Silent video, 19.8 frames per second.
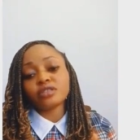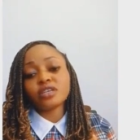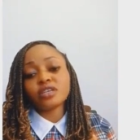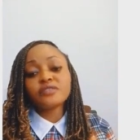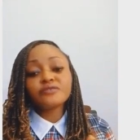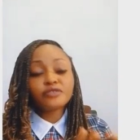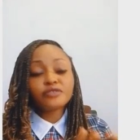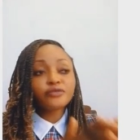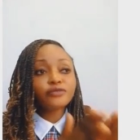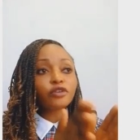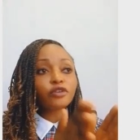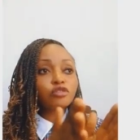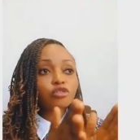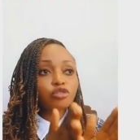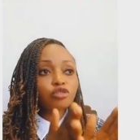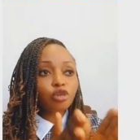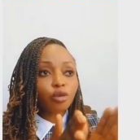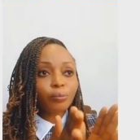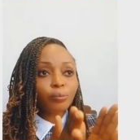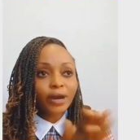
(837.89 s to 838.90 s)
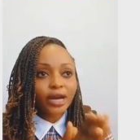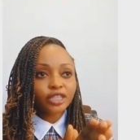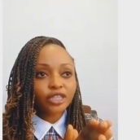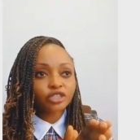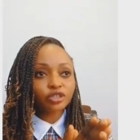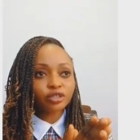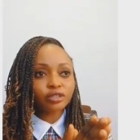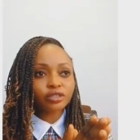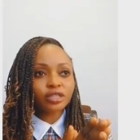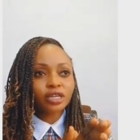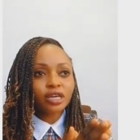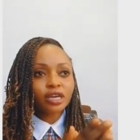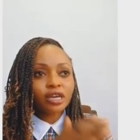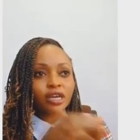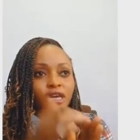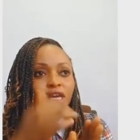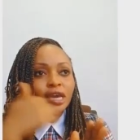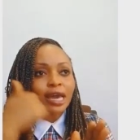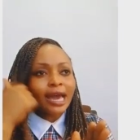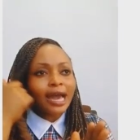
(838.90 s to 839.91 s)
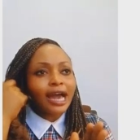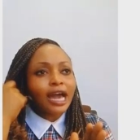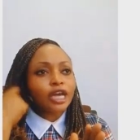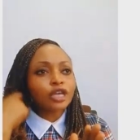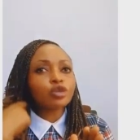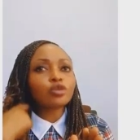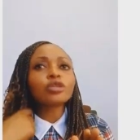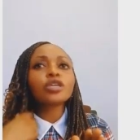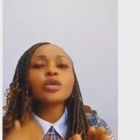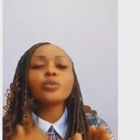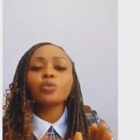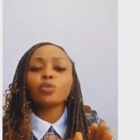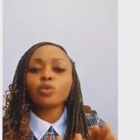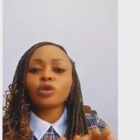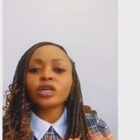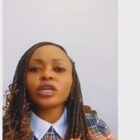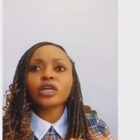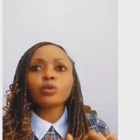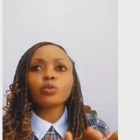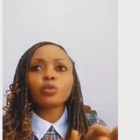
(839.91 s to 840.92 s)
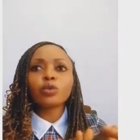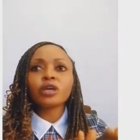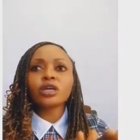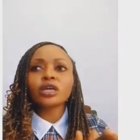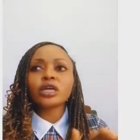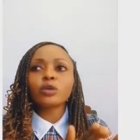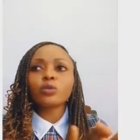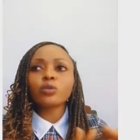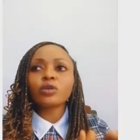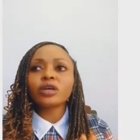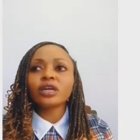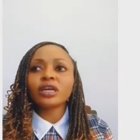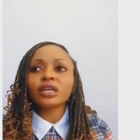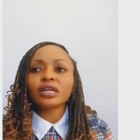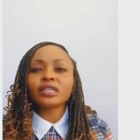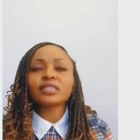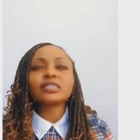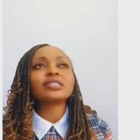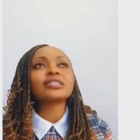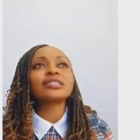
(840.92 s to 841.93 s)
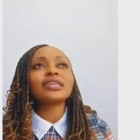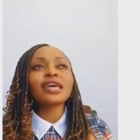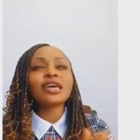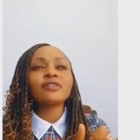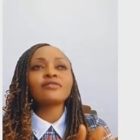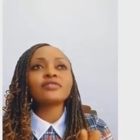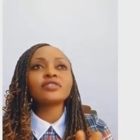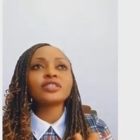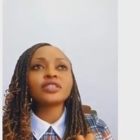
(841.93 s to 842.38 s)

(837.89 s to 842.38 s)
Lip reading: If you follow your passion and you keep working at it every